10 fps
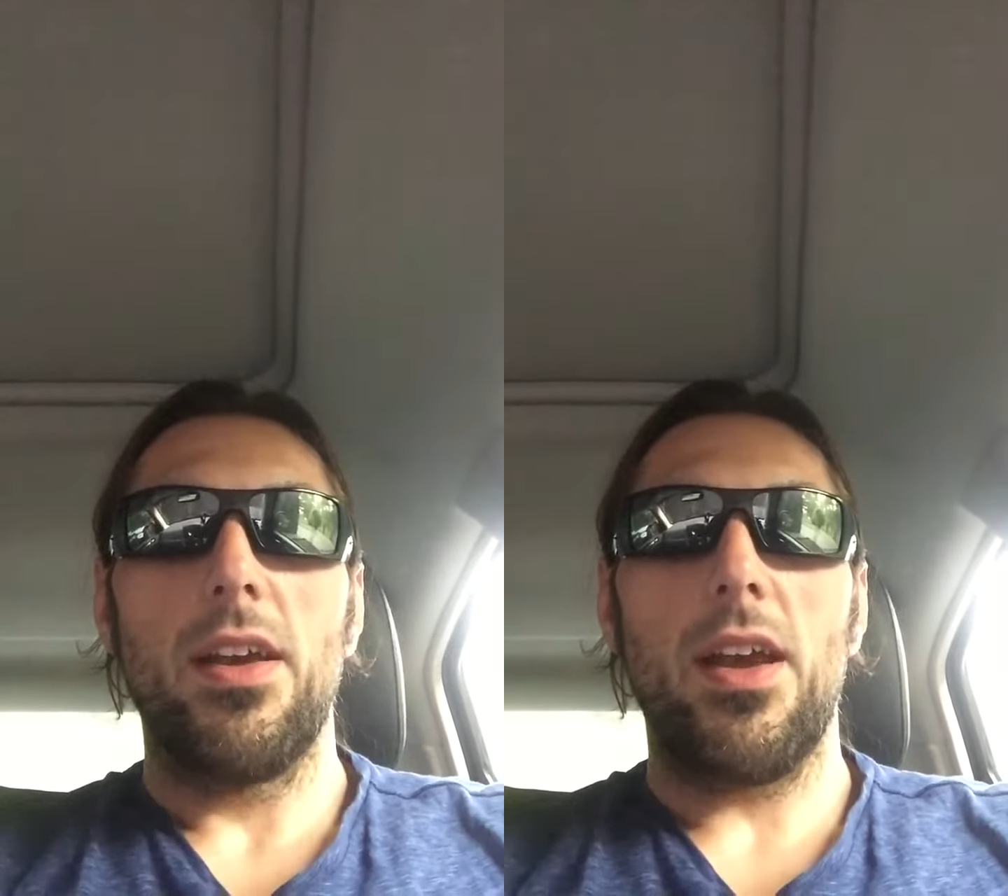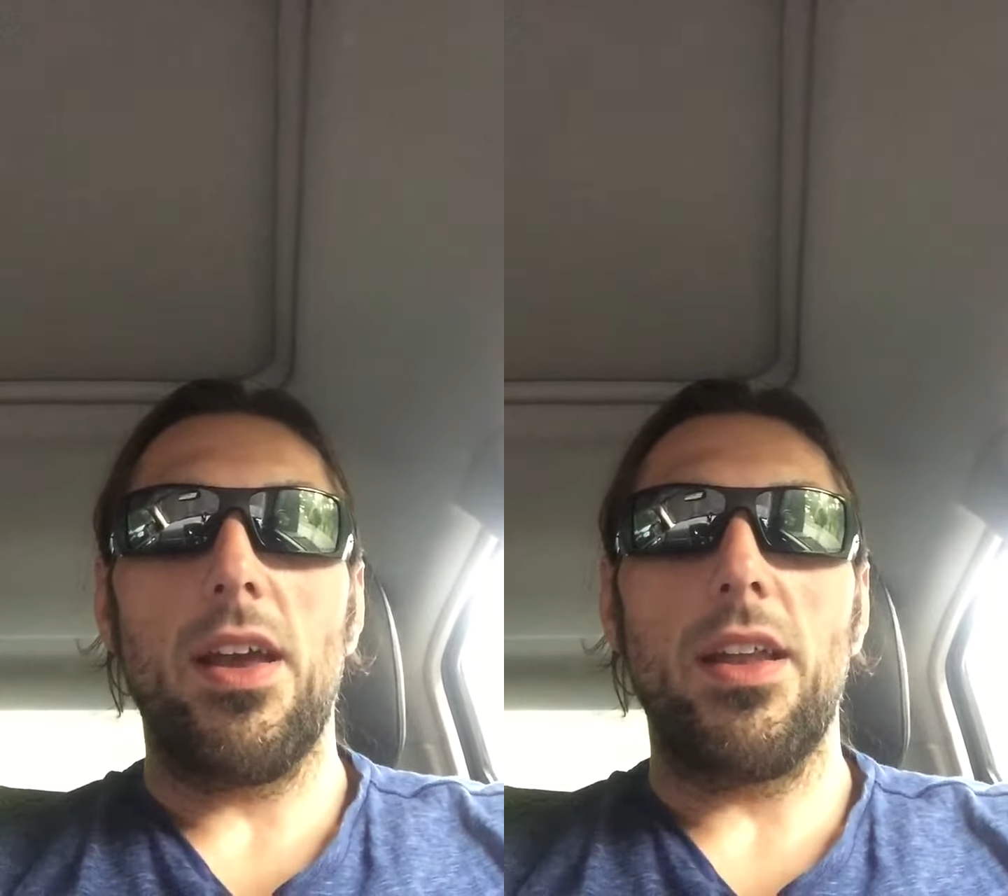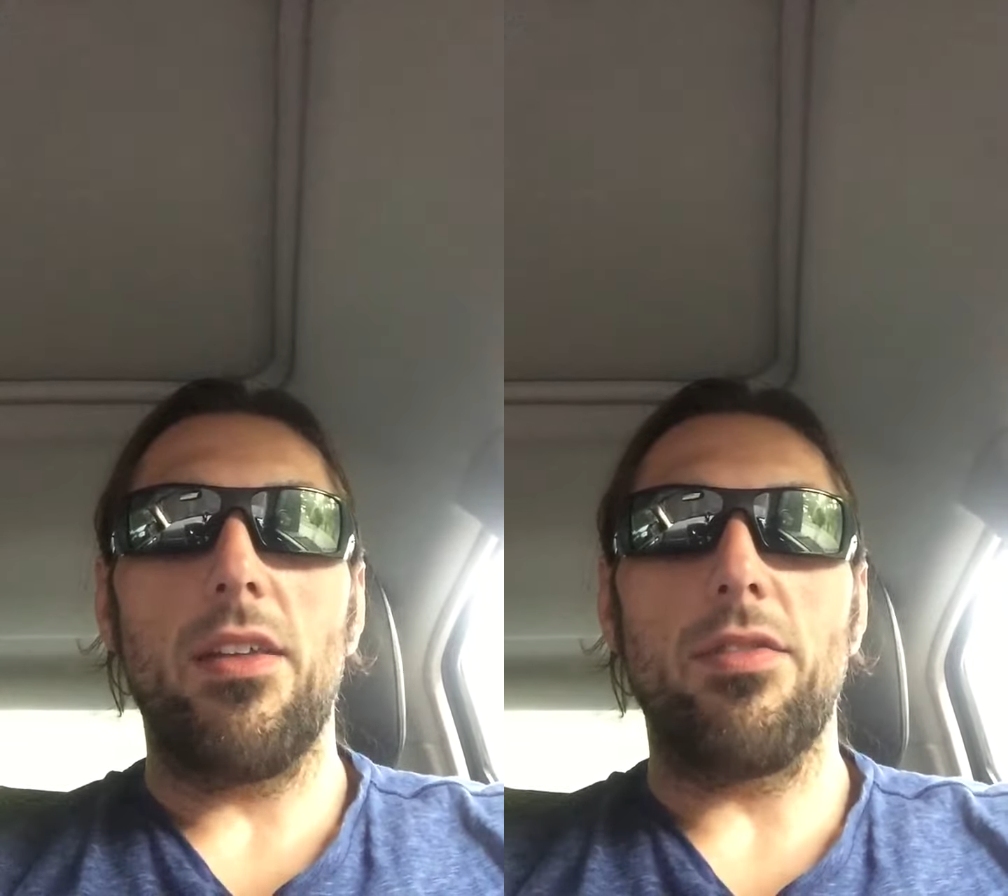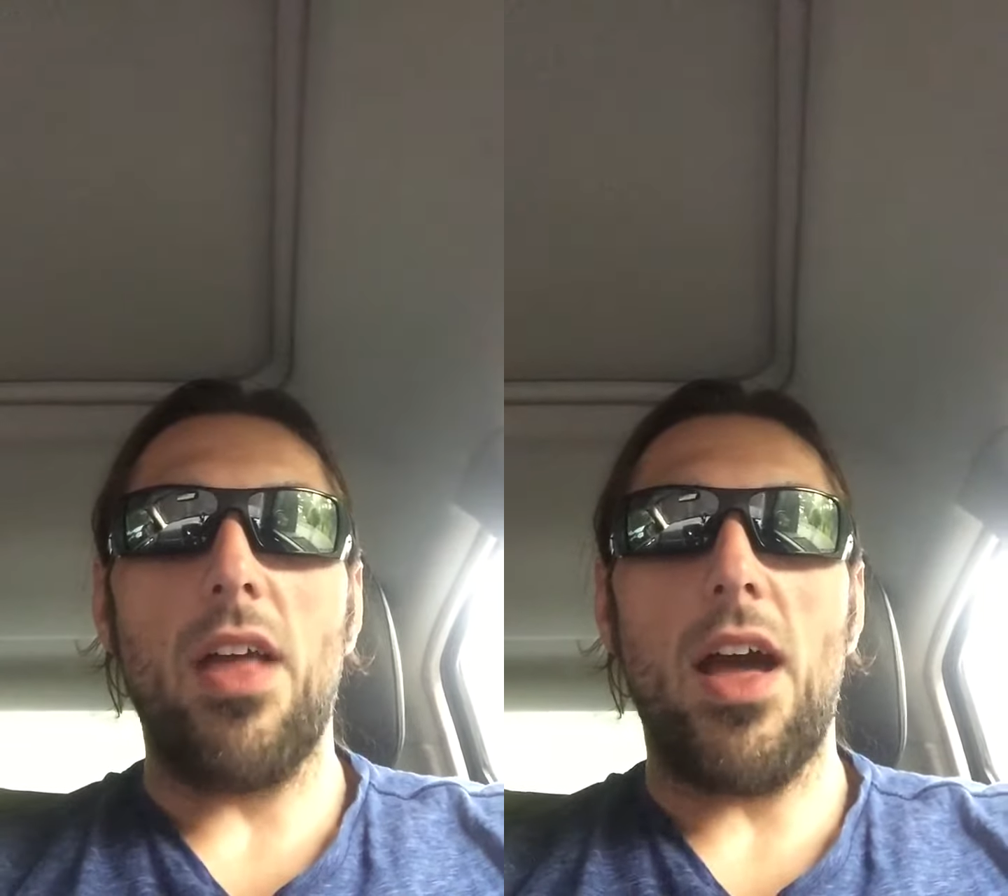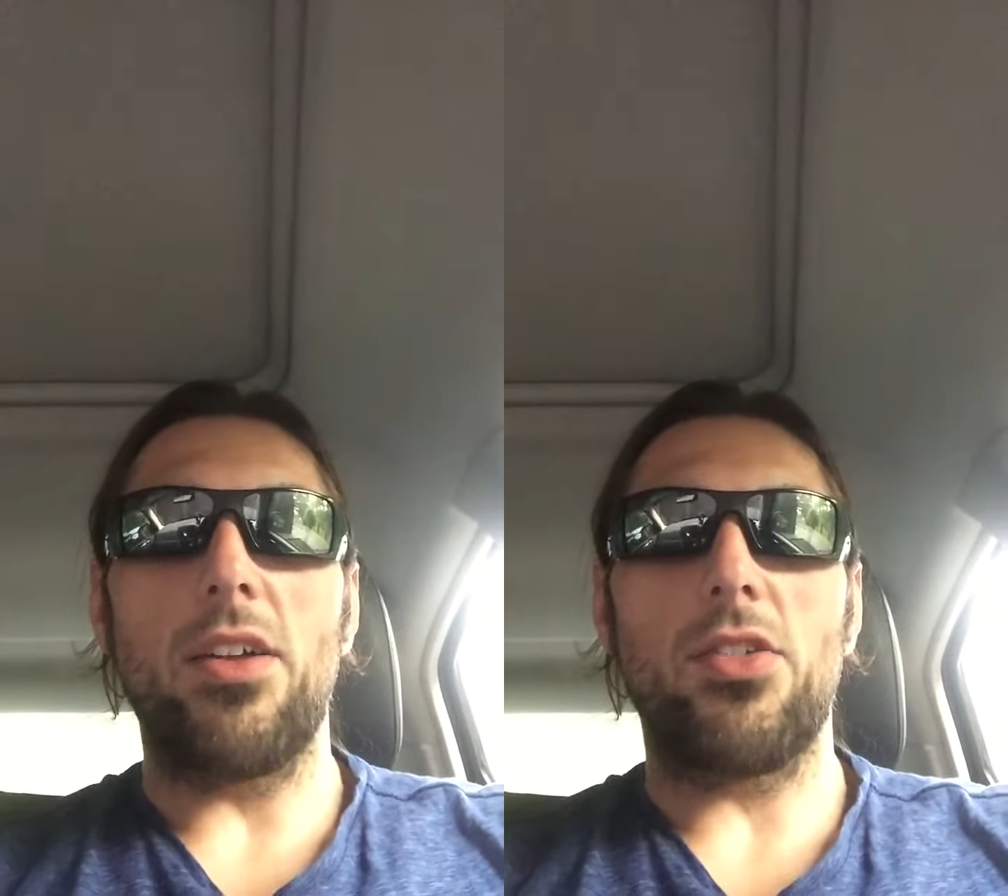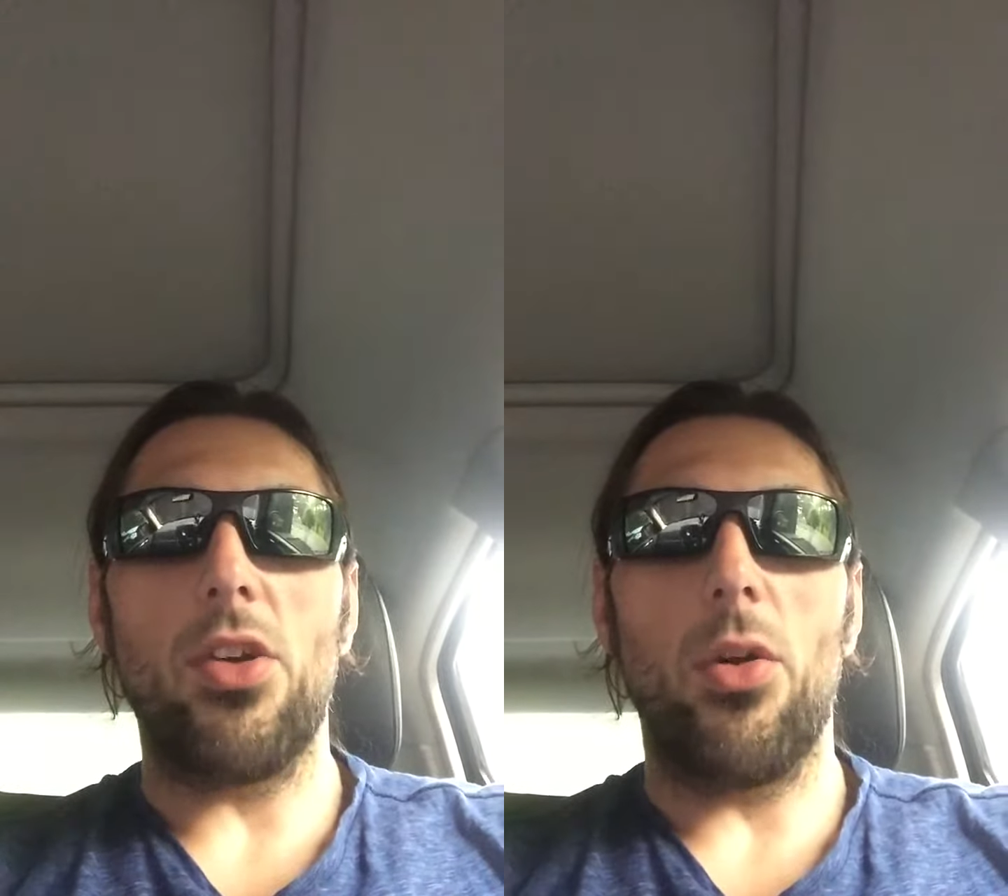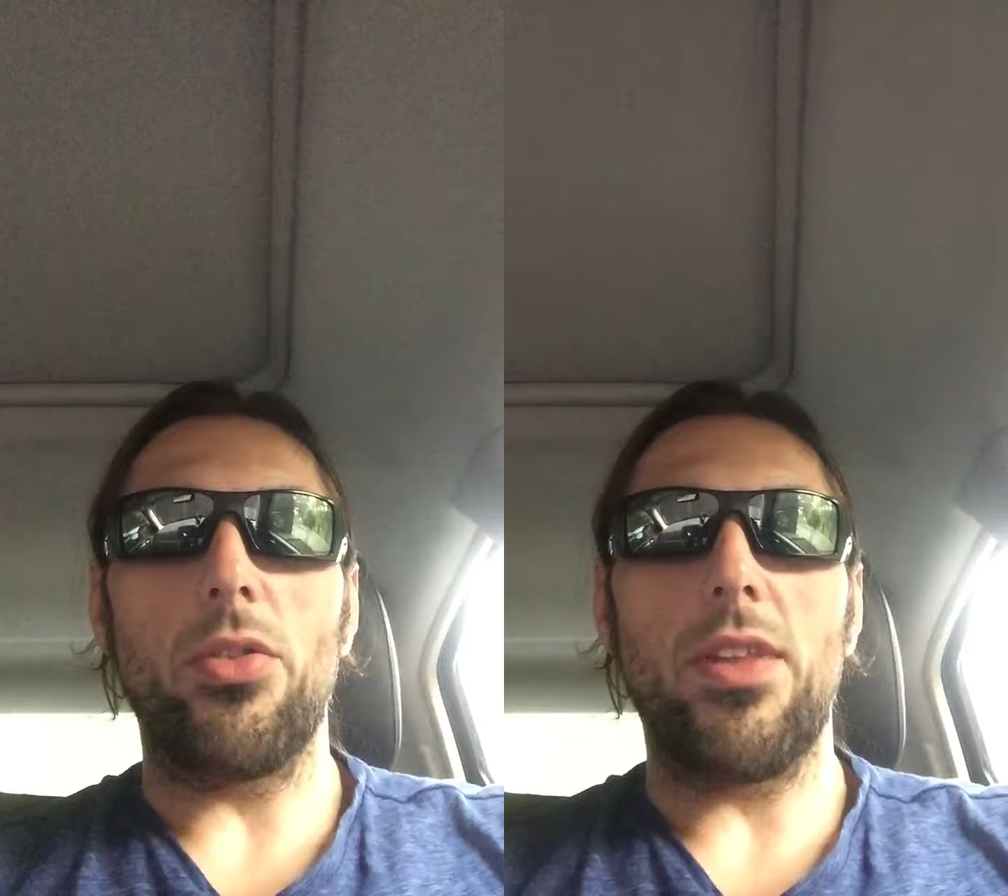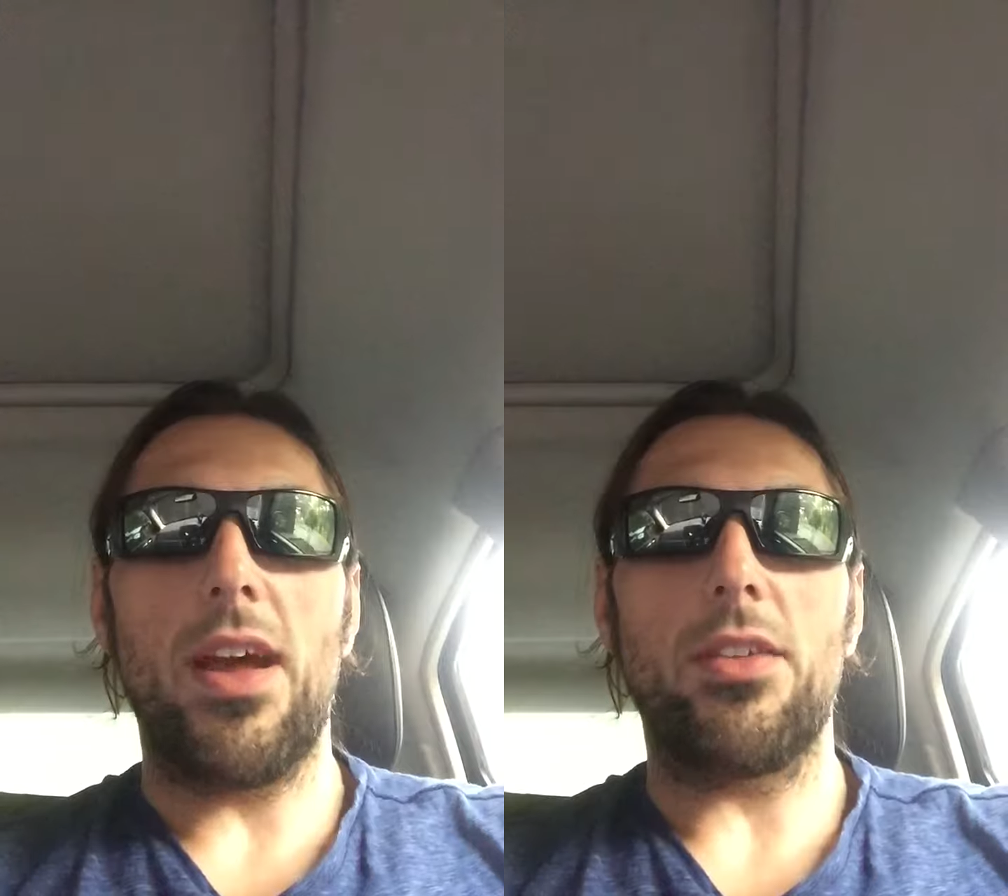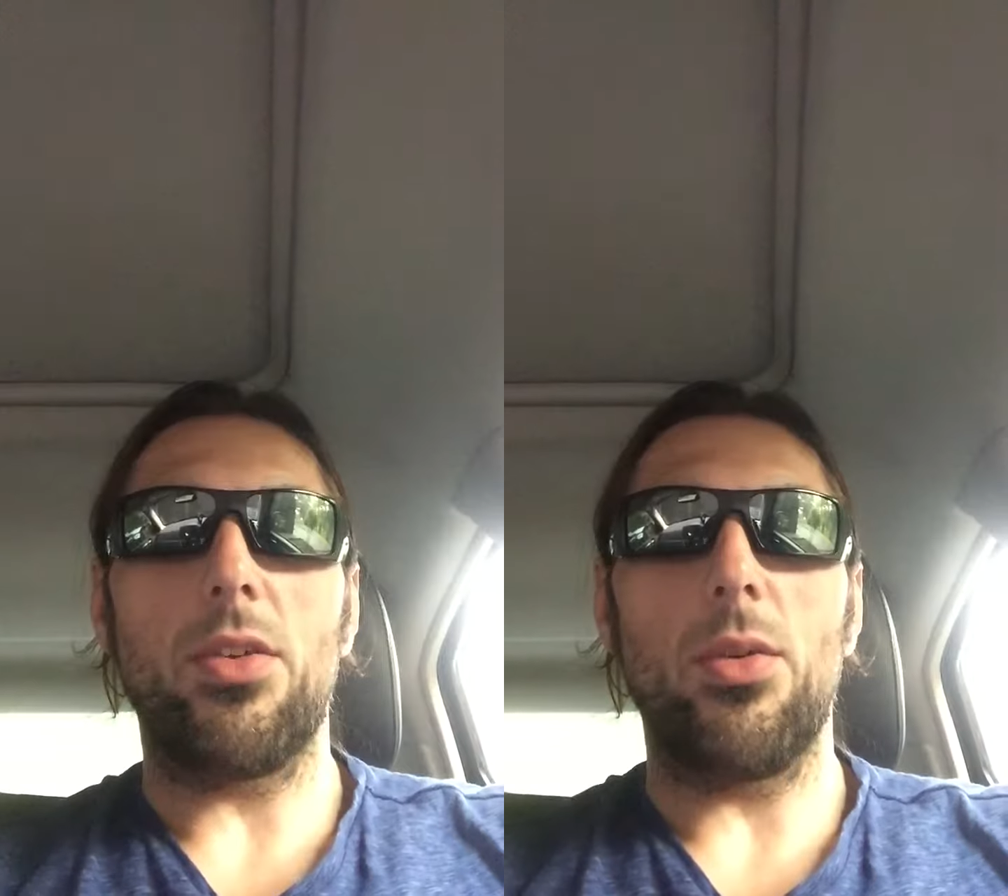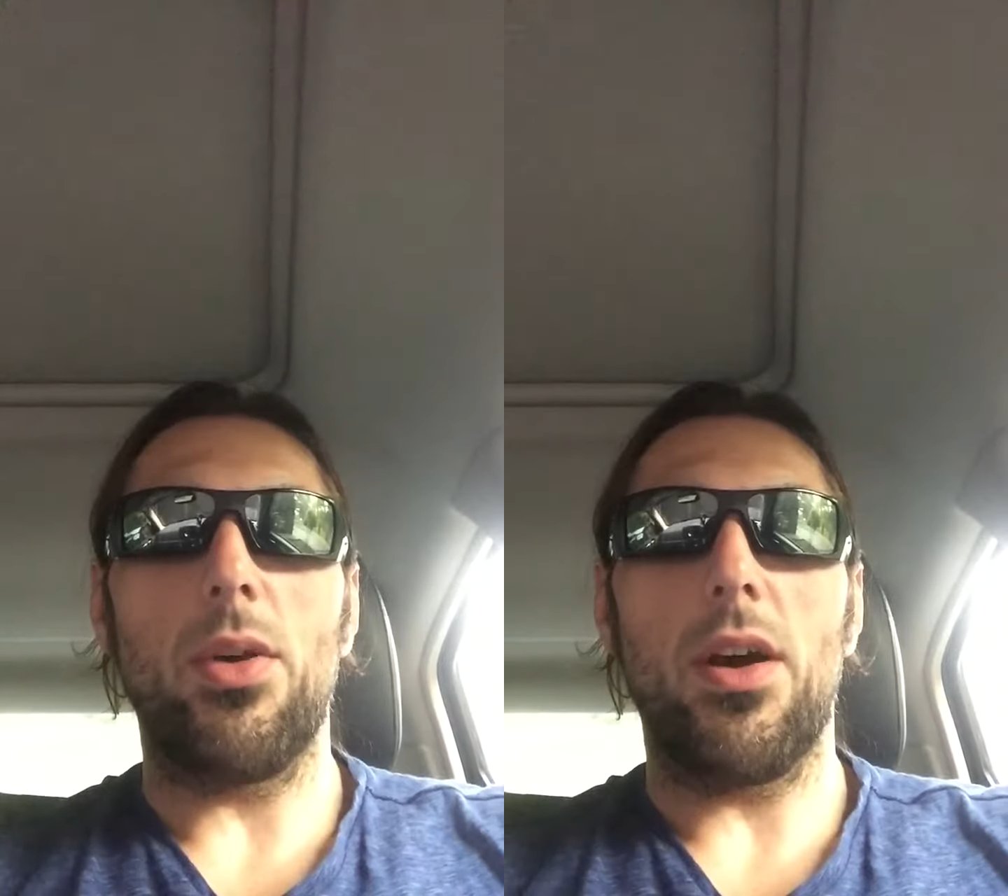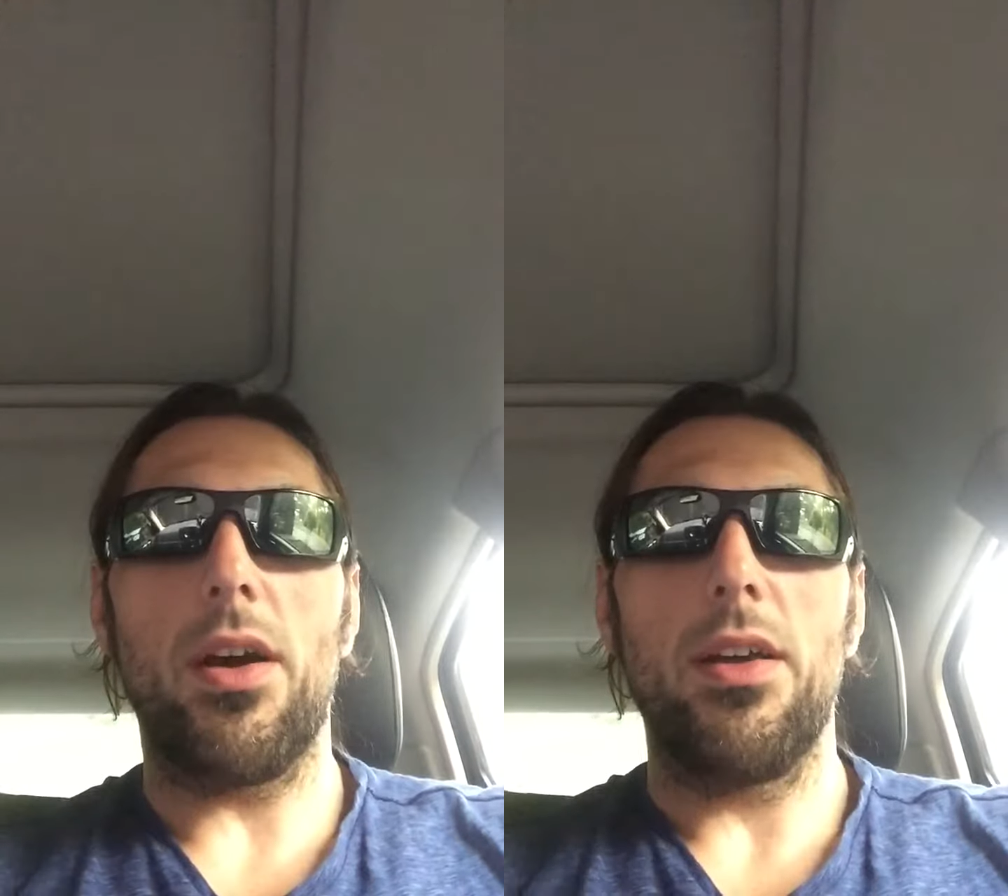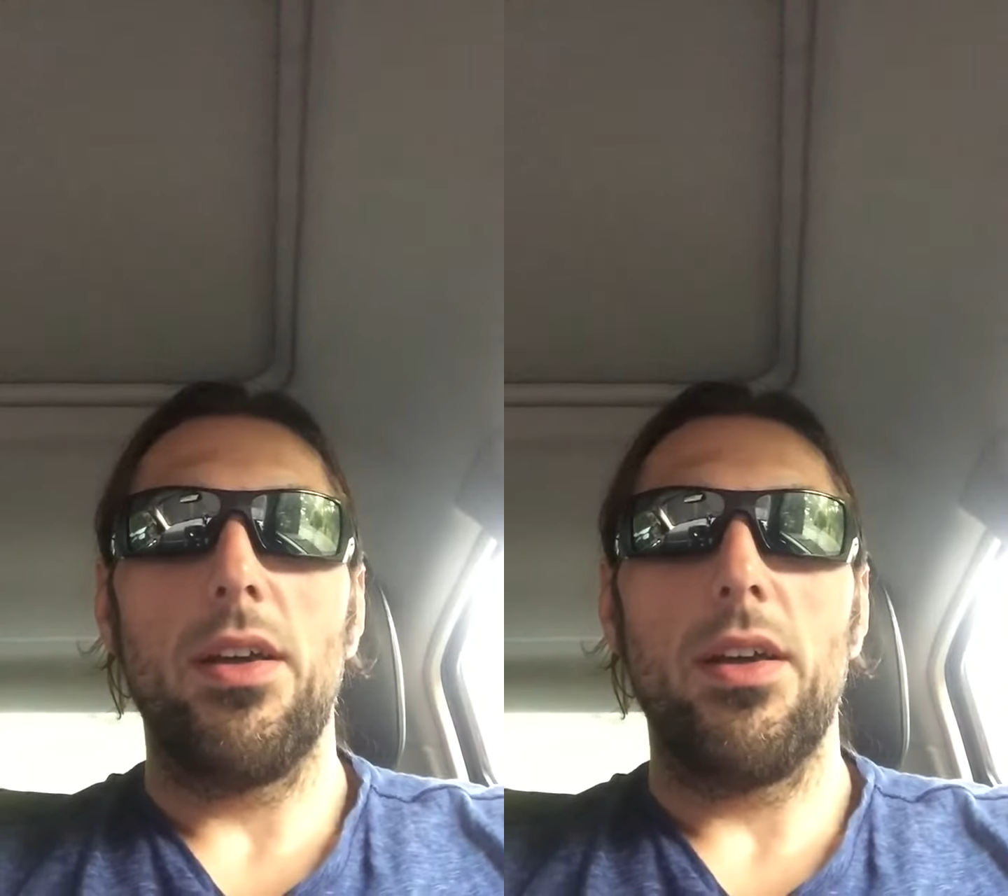and have not chose not to uh,